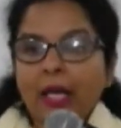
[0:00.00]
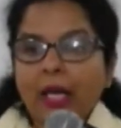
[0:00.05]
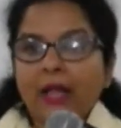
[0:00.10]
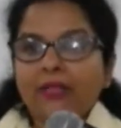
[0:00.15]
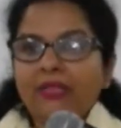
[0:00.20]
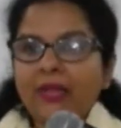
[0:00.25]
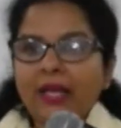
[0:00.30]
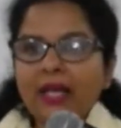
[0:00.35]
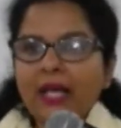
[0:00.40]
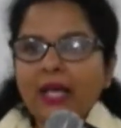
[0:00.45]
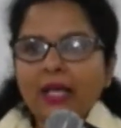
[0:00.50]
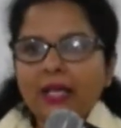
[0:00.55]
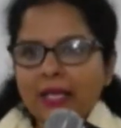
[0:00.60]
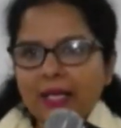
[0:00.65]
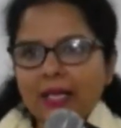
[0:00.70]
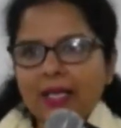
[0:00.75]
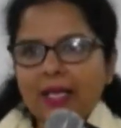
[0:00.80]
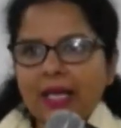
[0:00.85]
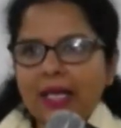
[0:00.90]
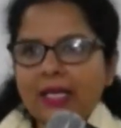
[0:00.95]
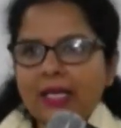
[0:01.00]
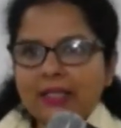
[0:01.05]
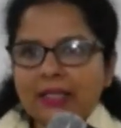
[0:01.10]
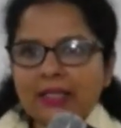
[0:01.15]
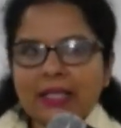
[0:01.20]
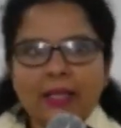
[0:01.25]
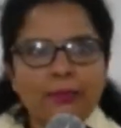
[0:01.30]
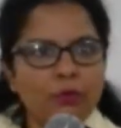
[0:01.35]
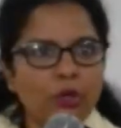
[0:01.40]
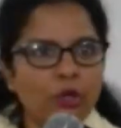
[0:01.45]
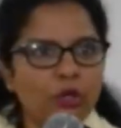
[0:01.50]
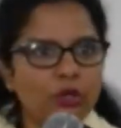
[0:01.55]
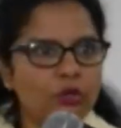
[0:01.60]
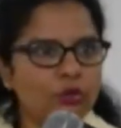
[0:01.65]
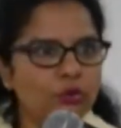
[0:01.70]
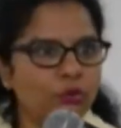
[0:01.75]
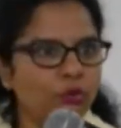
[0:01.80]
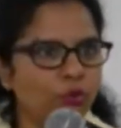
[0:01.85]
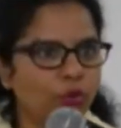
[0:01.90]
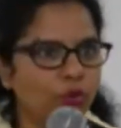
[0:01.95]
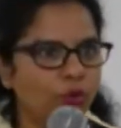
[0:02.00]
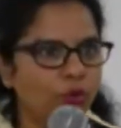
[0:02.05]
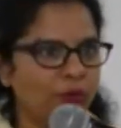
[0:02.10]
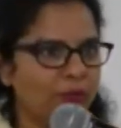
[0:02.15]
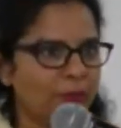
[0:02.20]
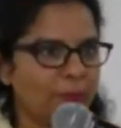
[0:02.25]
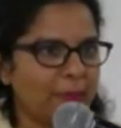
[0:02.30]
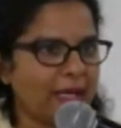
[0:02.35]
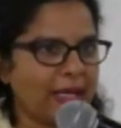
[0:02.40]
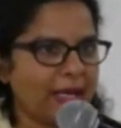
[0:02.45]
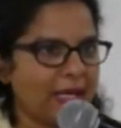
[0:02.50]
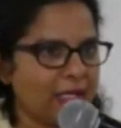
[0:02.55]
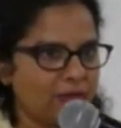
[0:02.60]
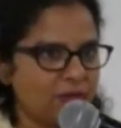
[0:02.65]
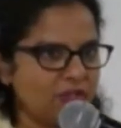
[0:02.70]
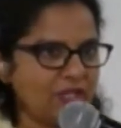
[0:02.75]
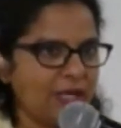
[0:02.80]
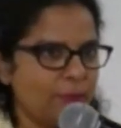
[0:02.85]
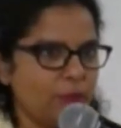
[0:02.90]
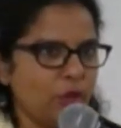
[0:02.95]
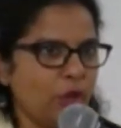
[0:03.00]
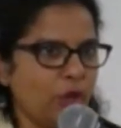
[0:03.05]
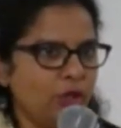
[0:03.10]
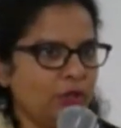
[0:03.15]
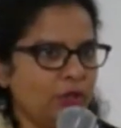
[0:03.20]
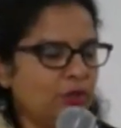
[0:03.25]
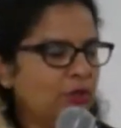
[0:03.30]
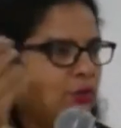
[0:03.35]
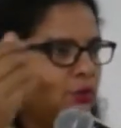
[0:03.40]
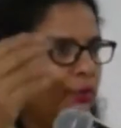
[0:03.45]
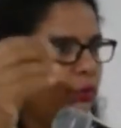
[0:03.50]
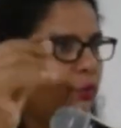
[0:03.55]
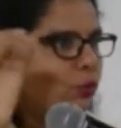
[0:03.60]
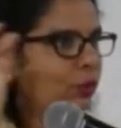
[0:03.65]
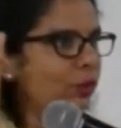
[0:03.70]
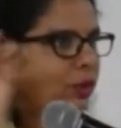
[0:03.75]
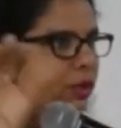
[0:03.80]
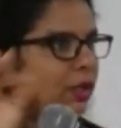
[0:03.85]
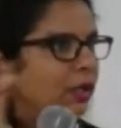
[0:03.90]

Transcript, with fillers: And then I realize that I'm not too good with my hands, which I'm not too.